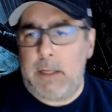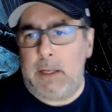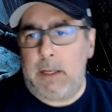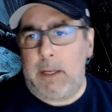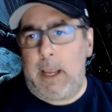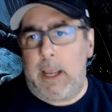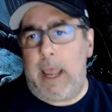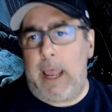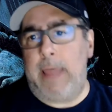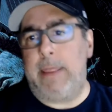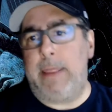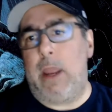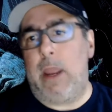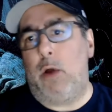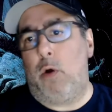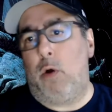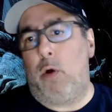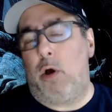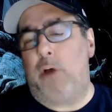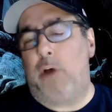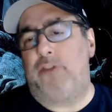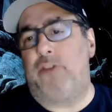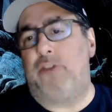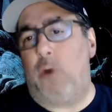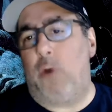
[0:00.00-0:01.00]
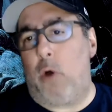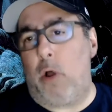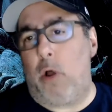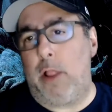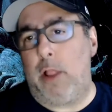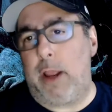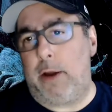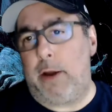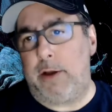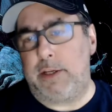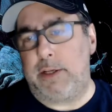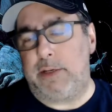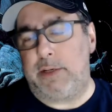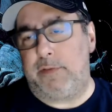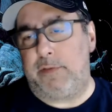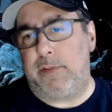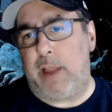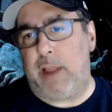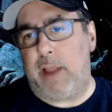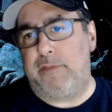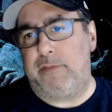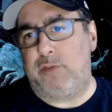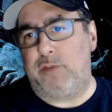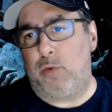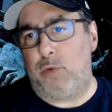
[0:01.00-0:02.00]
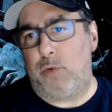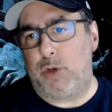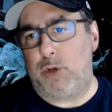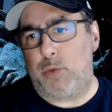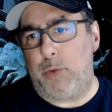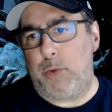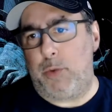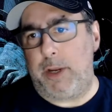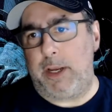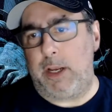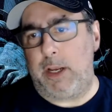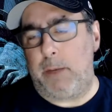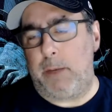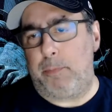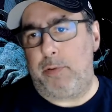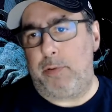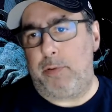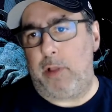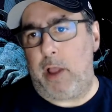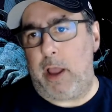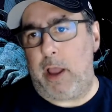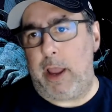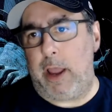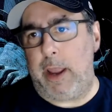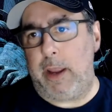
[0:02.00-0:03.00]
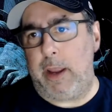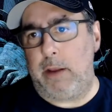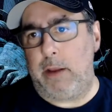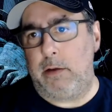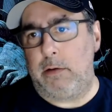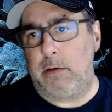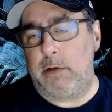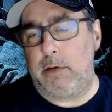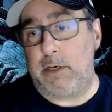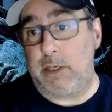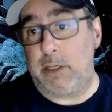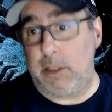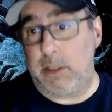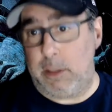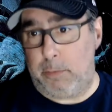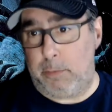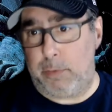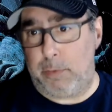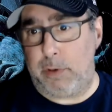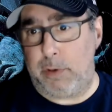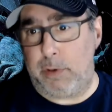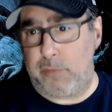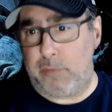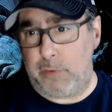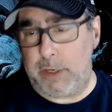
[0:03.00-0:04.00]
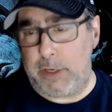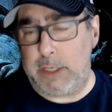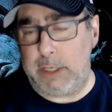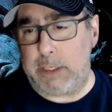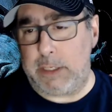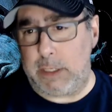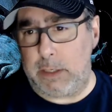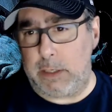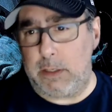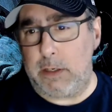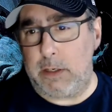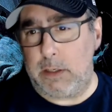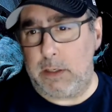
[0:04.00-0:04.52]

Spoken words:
And they're also all areas of life to which we can apply deliberative reason.